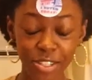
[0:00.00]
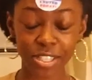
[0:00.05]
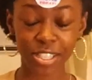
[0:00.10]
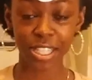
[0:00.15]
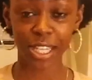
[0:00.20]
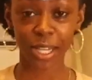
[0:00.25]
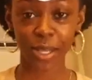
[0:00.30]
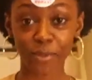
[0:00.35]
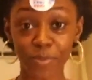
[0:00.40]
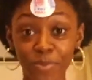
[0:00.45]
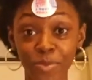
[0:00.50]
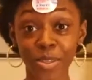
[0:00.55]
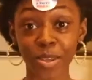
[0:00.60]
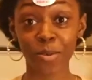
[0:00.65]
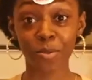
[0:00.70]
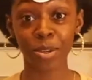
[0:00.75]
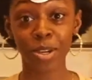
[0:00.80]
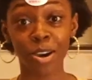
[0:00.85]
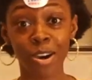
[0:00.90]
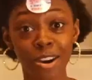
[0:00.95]
see,
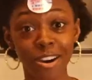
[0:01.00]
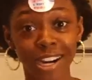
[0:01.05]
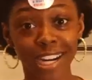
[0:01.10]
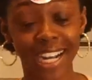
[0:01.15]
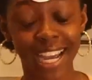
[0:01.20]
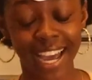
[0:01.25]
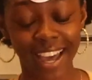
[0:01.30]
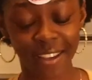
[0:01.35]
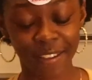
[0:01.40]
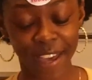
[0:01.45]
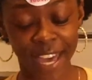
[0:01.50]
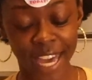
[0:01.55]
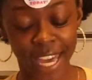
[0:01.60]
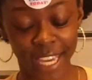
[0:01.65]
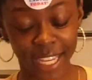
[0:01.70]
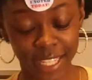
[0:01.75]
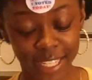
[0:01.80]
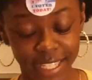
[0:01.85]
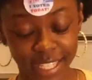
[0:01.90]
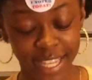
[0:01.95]
we already have
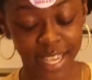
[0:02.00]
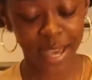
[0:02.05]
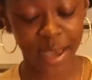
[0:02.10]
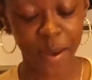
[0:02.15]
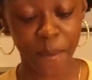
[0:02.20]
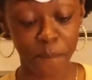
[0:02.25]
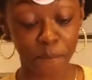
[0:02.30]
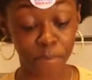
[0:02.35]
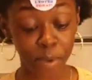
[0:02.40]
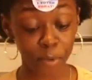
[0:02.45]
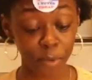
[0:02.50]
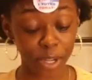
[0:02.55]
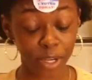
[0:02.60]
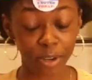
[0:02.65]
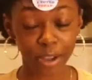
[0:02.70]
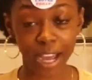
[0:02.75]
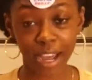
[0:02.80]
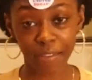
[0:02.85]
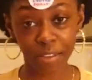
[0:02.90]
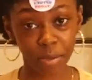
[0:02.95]
eggs, but we don't
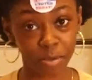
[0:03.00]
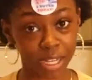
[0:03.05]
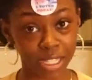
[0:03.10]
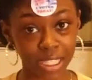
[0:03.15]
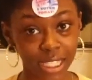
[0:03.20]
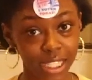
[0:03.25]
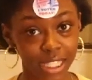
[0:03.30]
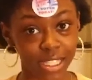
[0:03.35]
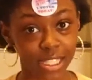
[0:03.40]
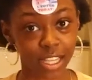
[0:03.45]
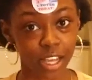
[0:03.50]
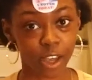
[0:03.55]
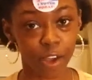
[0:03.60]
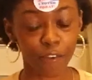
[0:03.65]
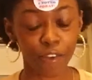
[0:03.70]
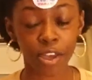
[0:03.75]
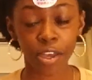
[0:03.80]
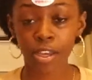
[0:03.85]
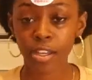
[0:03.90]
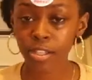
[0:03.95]
have the rest of the stuff.
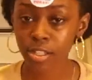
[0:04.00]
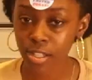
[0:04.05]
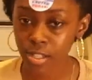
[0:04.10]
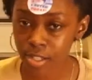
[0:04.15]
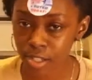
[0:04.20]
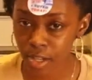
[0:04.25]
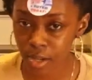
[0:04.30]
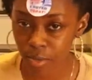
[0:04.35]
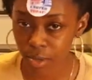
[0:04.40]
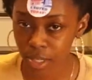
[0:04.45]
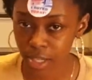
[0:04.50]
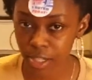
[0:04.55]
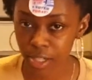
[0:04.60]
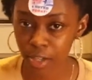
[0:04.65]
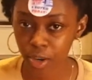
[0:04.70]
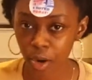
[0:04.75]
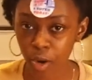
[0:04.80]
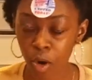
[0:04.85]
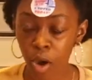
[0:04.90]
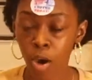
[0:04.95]
So we're gonna
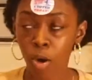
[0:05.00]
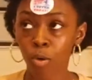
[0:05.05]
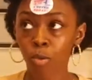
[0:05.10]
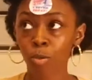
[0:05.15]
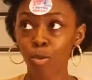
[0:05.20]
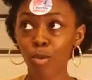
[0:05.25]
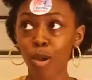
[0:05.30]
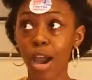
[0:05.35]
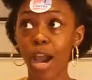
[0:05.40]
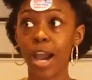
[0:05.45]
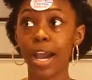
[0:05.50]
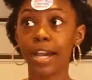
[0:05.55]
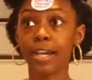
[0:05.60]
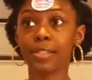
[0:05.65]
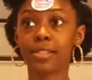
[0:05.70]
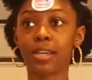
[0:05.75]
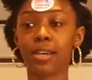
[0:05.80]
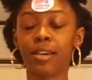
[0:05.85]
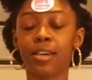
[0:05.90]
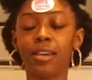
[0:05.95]
go
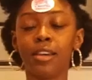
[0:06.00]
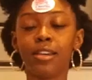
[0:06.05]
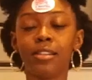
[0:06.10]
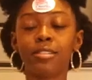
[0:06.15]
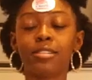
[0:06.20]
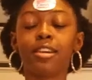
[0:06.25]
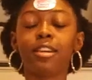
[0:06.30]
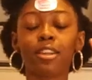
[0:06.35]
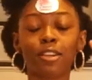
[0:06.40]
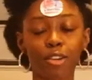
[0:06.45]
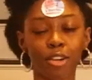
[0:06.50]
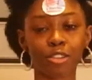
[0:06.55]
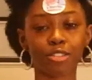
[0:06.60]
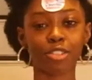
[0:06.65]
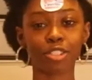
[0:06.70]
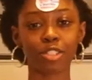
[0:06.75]
right to the grocery